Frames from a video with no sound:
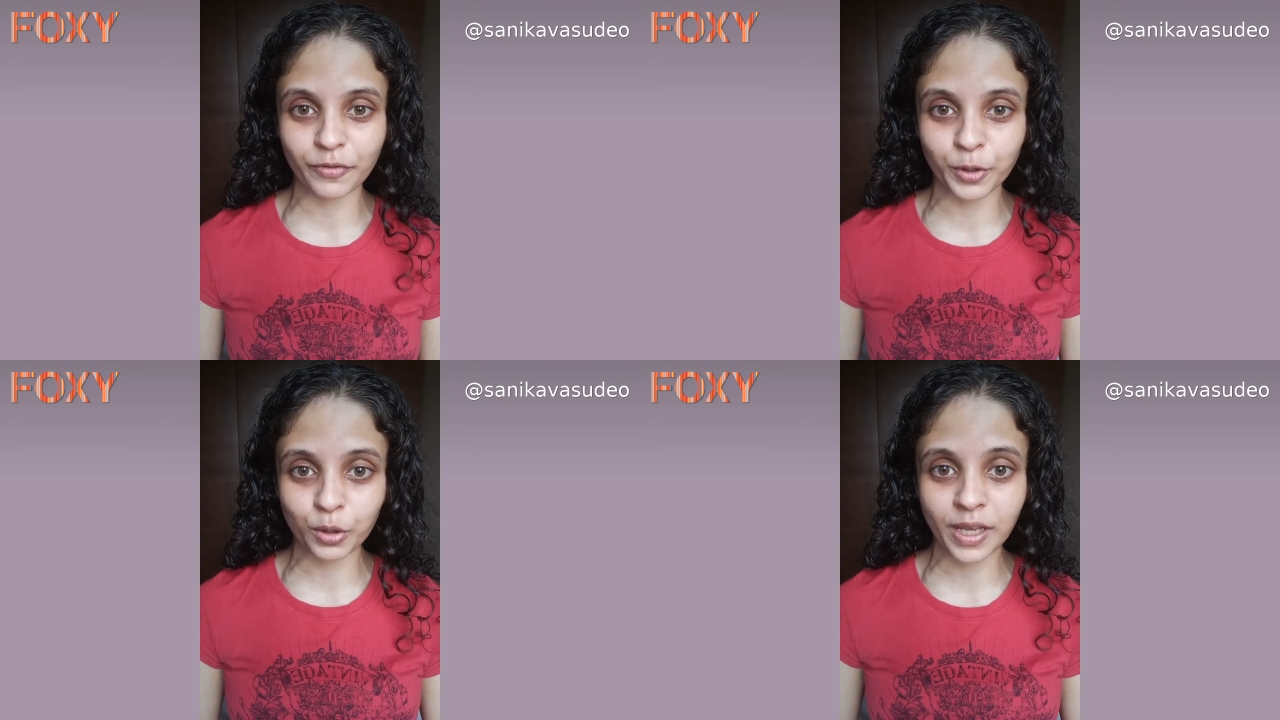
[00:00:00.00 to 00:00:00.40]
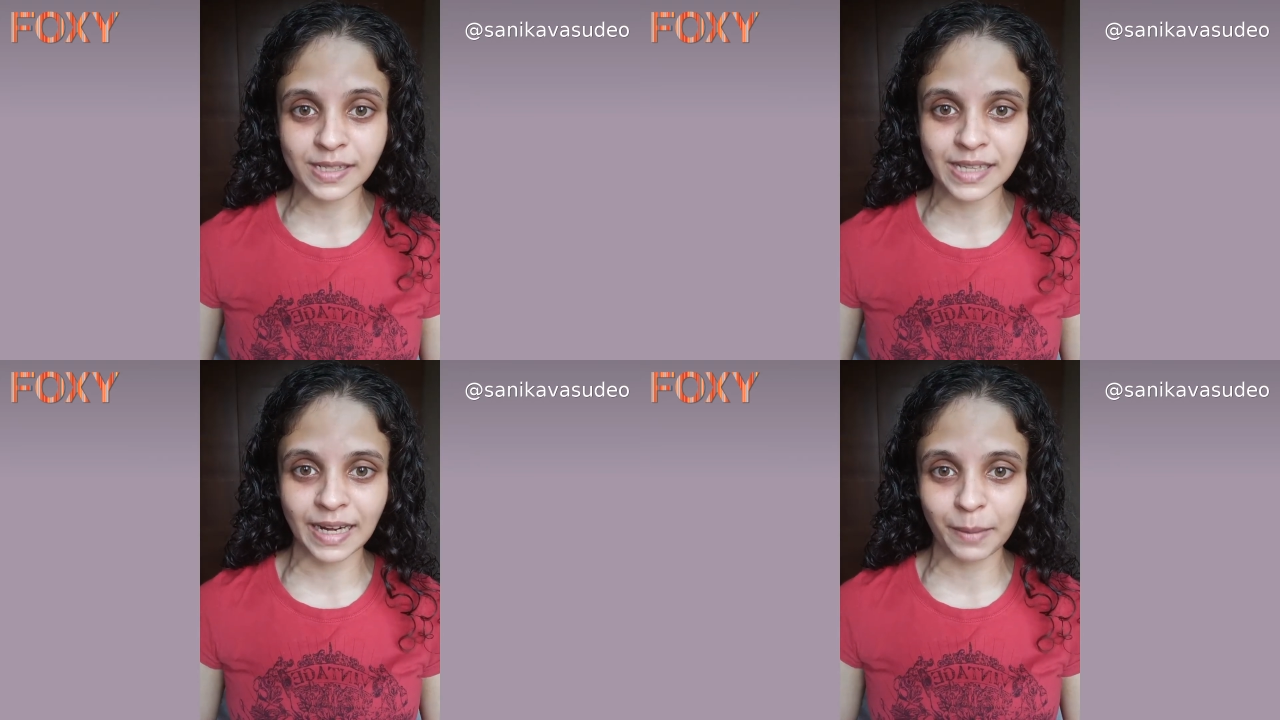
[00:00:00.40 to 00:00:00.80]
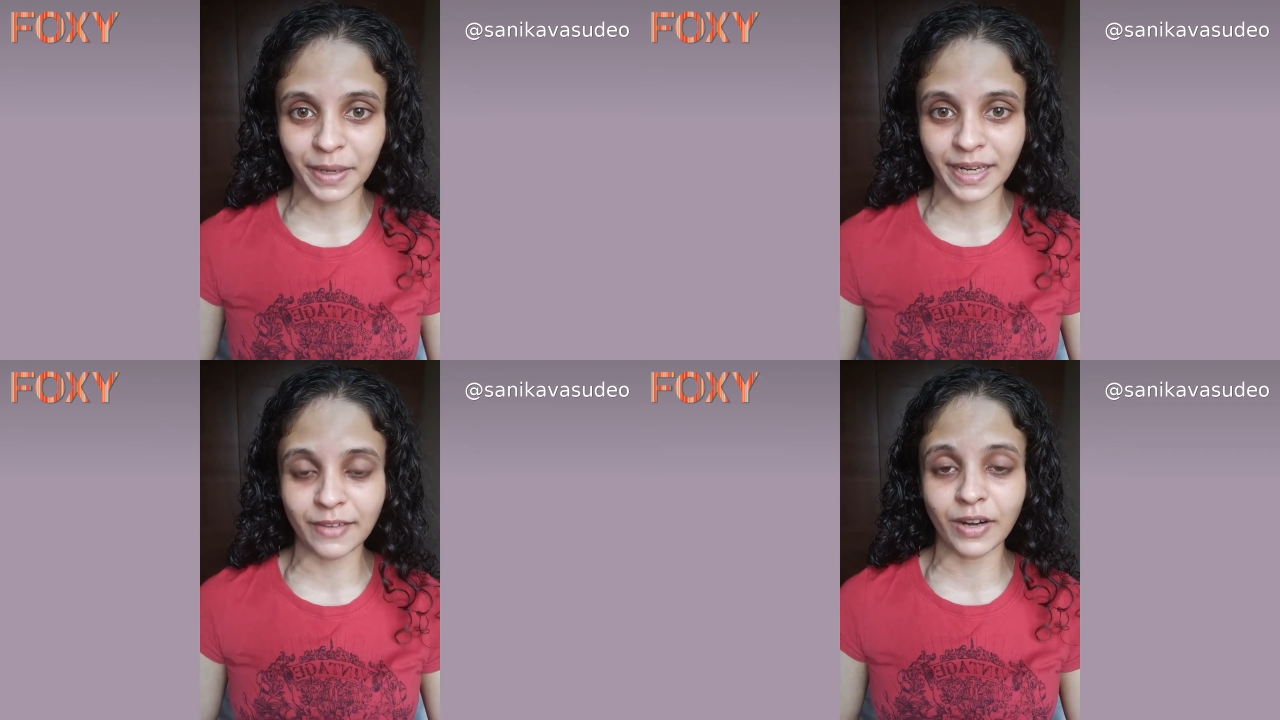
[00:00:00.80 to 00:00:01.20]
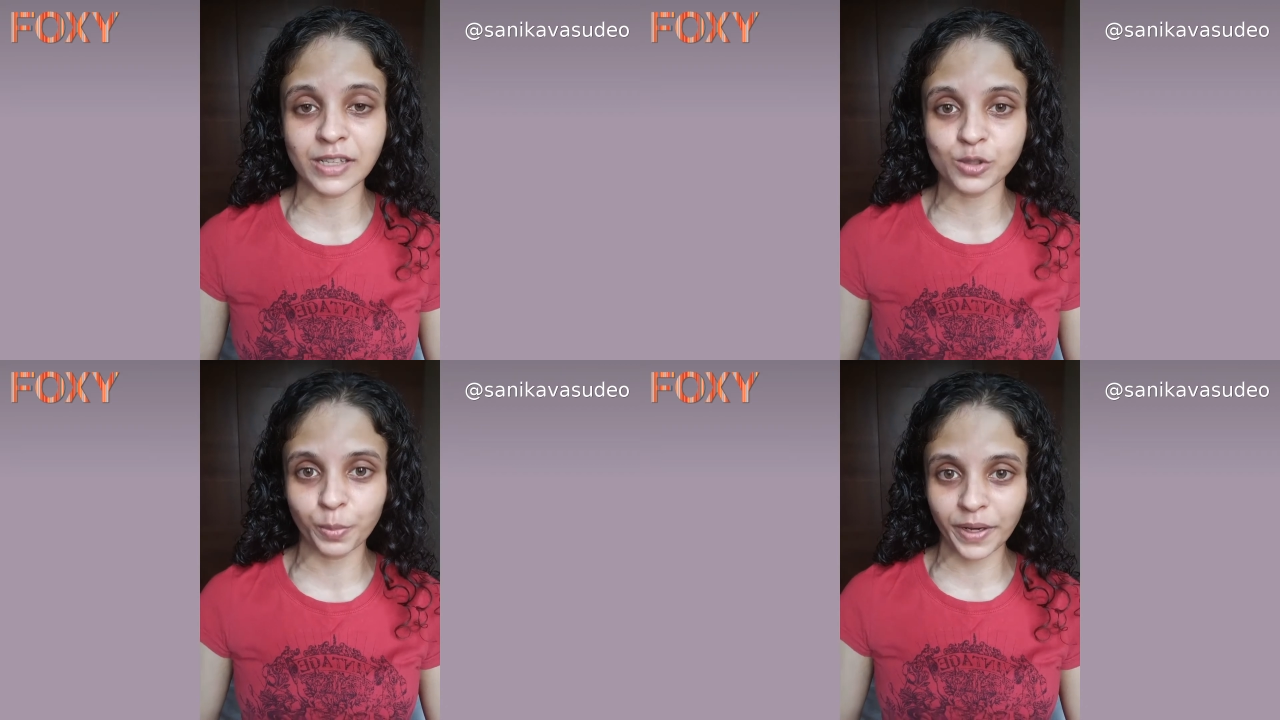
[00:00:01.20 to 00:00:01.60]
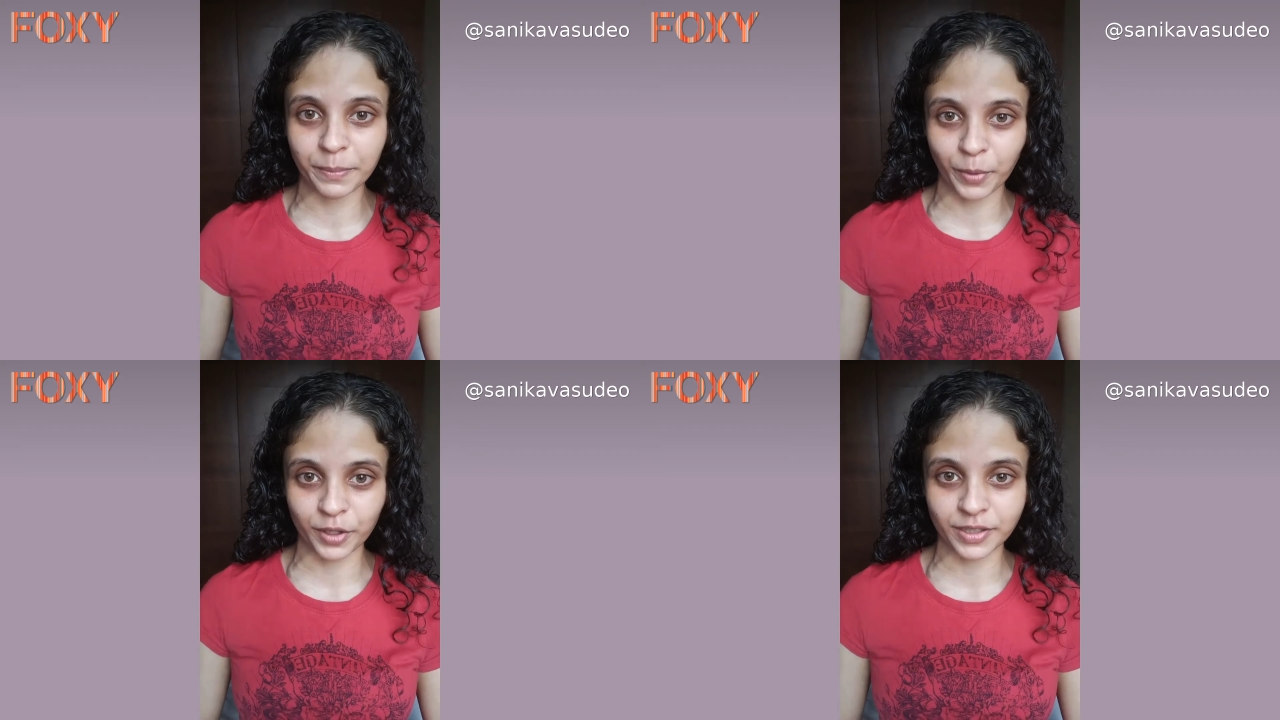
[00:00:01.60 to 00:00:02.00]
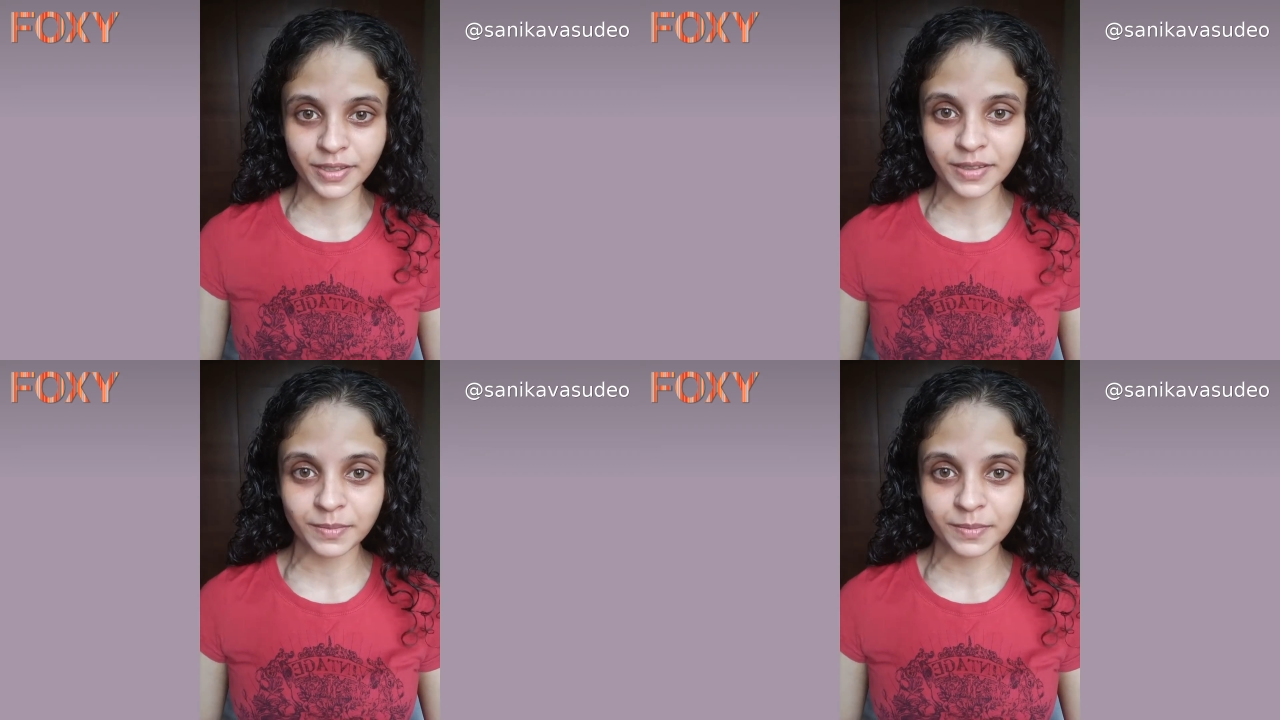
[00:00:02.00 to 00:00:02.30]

a few things that I believe are super important.